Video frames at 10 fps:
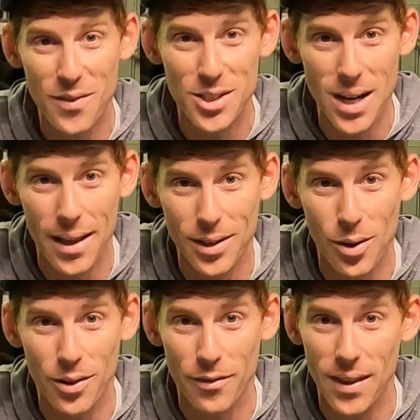fish out there
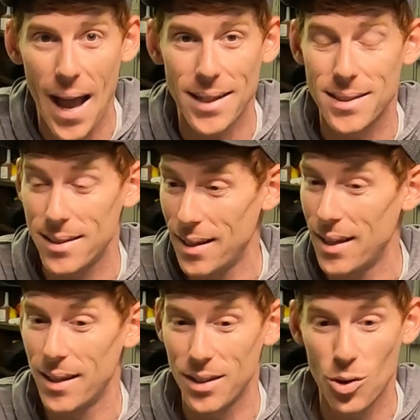on the flats
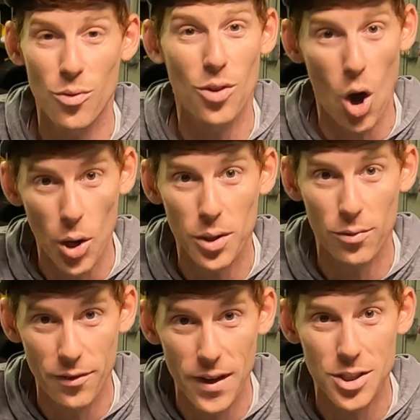and you thought
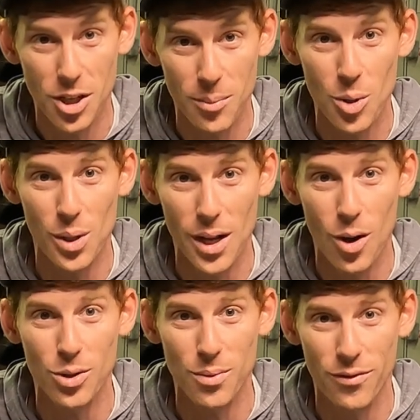you fished community
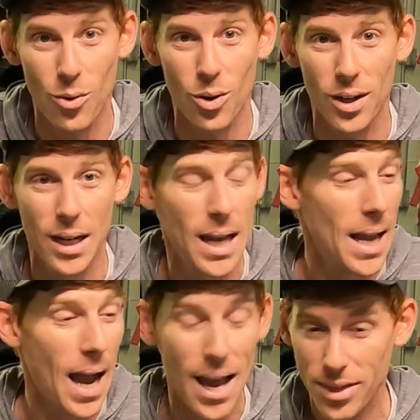holes before,
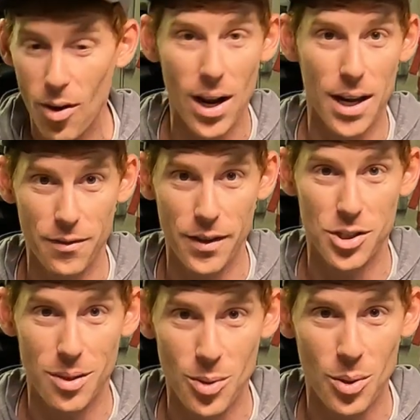I thought I had
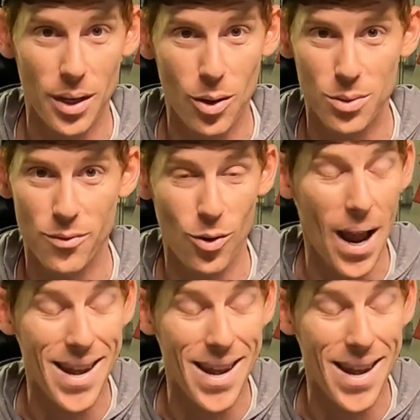fished community holes before.